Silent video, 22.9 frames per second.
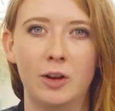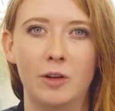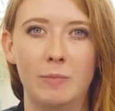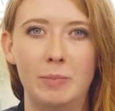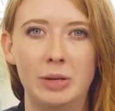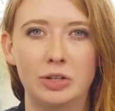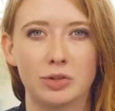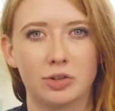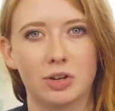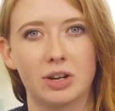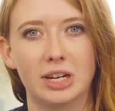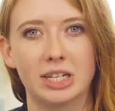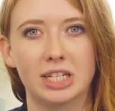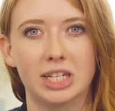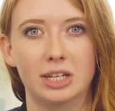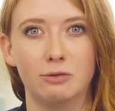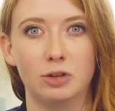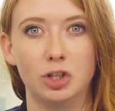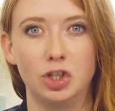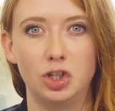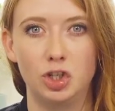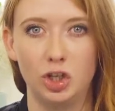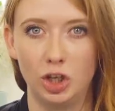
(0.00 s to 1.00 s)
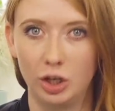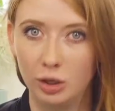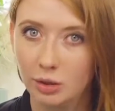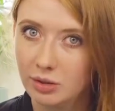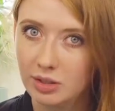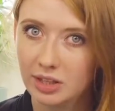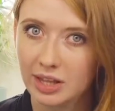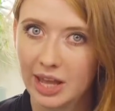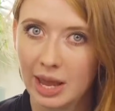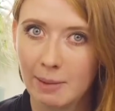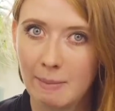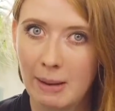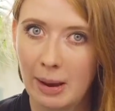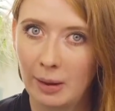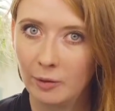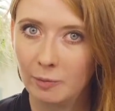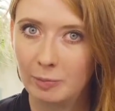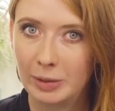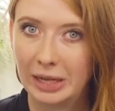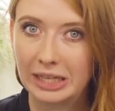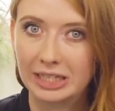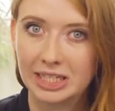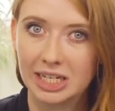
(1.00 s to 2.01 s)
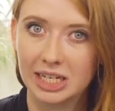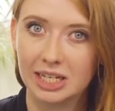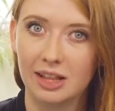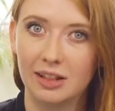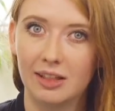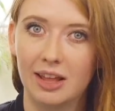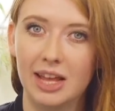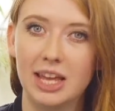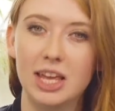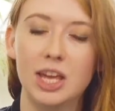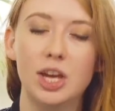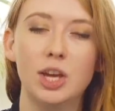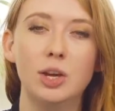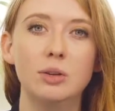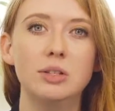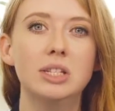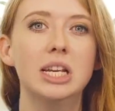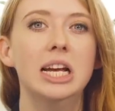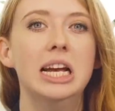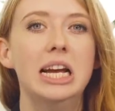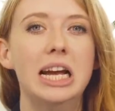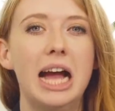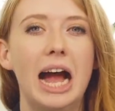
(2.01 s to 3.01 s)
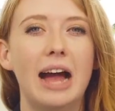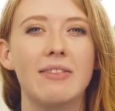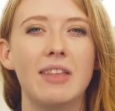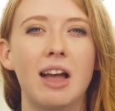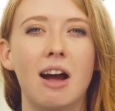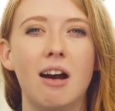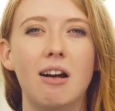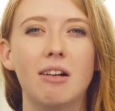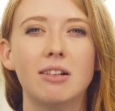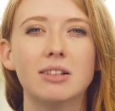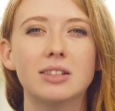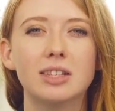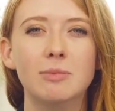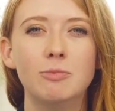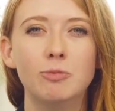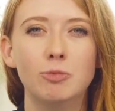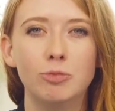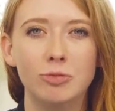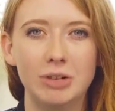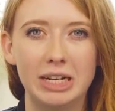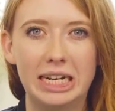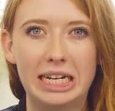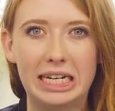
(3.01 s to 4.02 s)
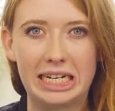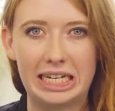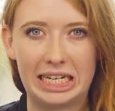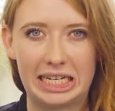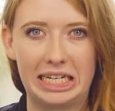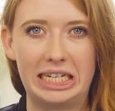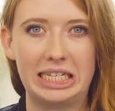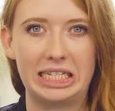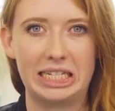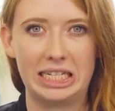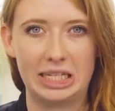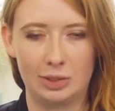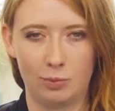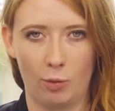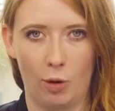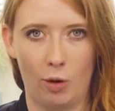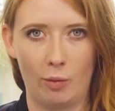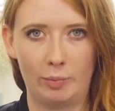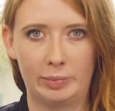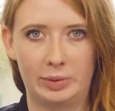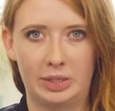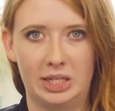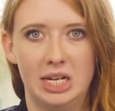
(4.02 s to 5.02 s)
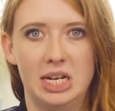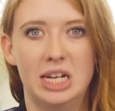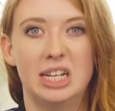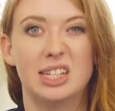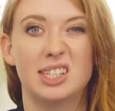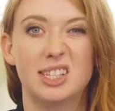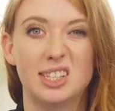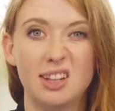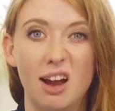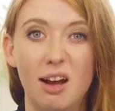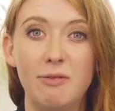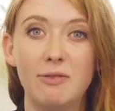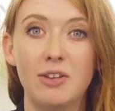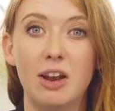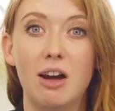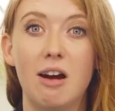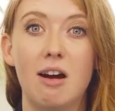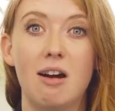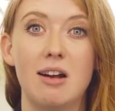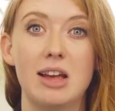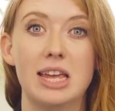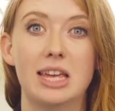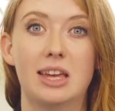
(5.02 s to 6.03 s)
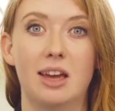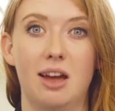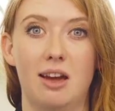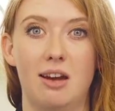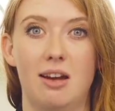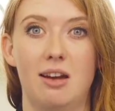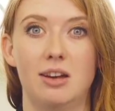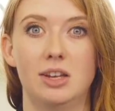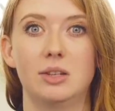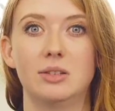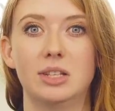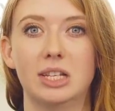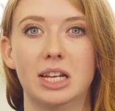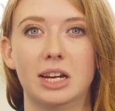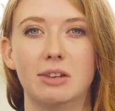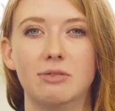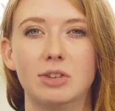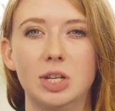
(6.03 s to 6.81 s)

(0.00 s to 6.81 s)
have been trying to reduce the amount of plastic that they use, and there are some really easy swaps. Stuff like using a